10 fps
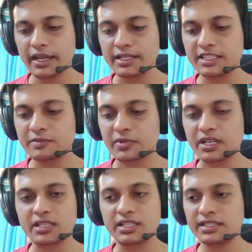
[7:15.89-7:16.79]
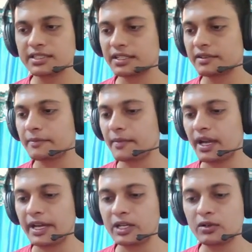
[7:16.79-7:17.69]
and just print the result.
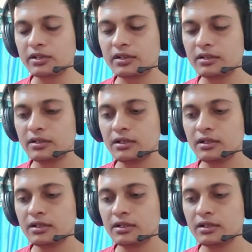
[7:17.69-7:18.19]
I don't